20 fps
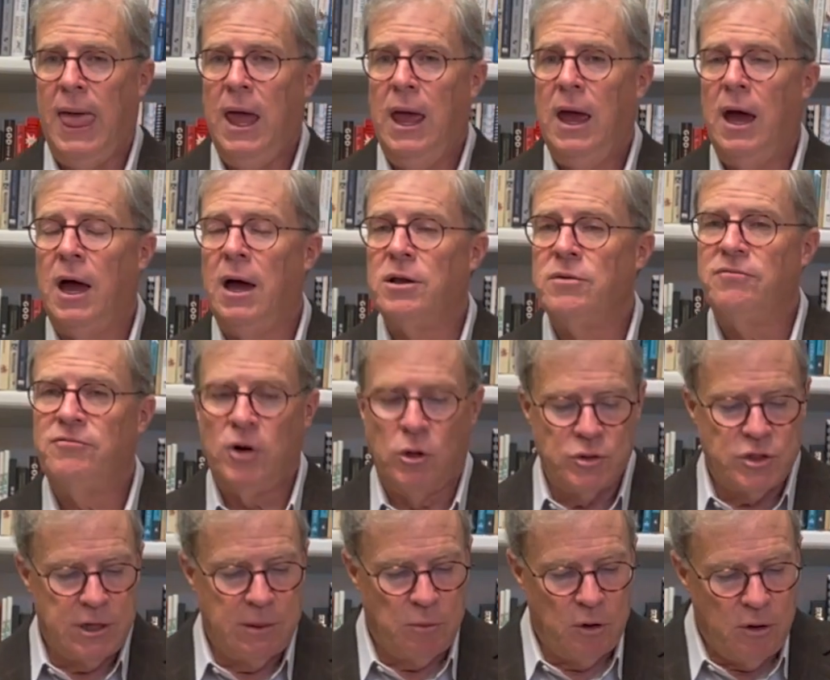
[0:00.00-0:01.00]

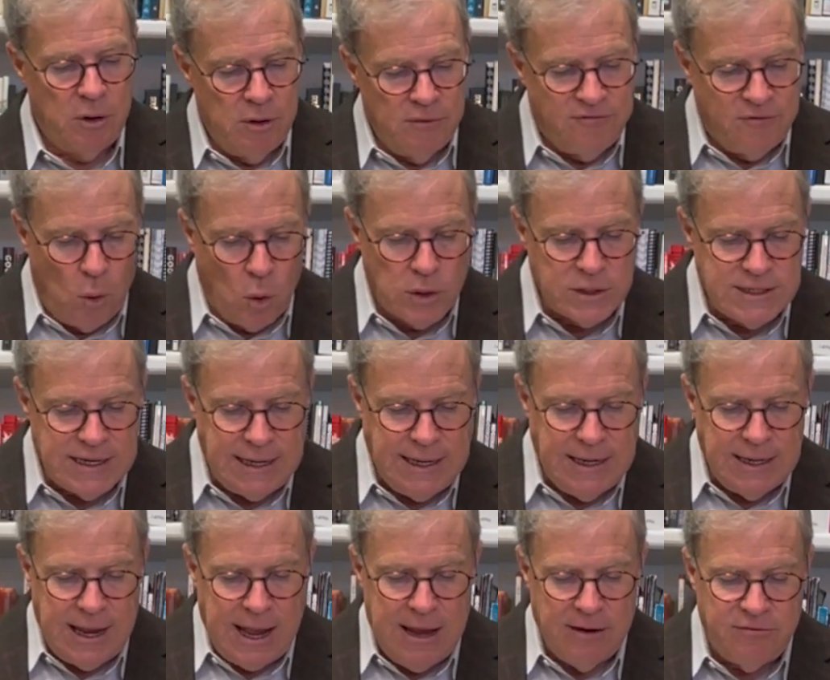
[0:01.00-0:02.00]
verse number
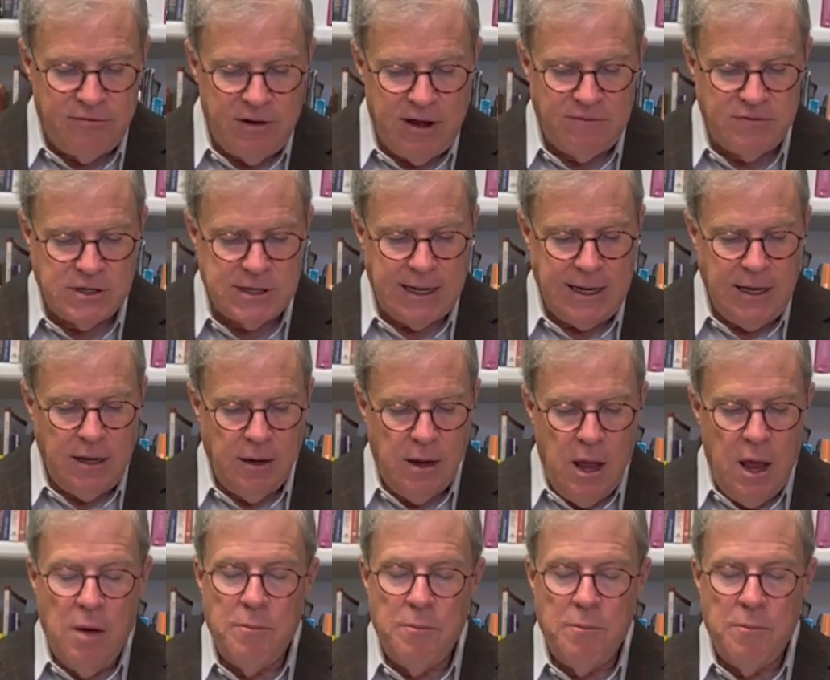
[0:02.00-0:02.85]
14 and 15,